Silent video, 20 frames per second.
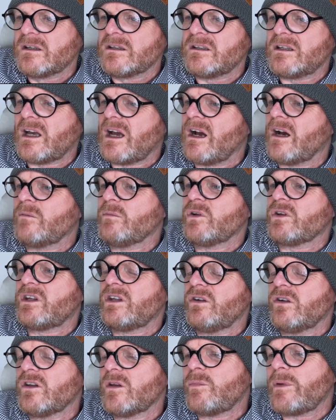Now, I'm
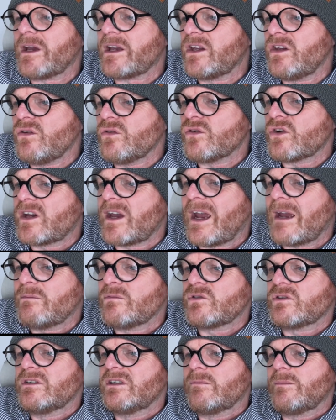looking on the back of your
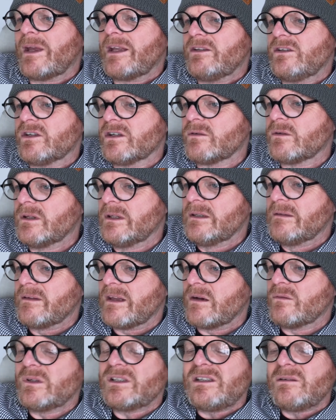camera in the menu,
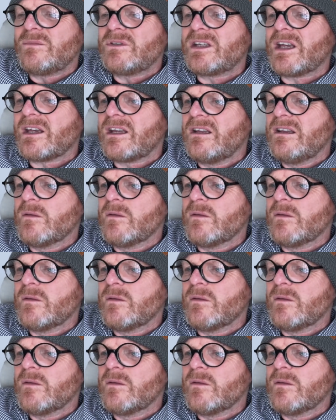and when you're taking the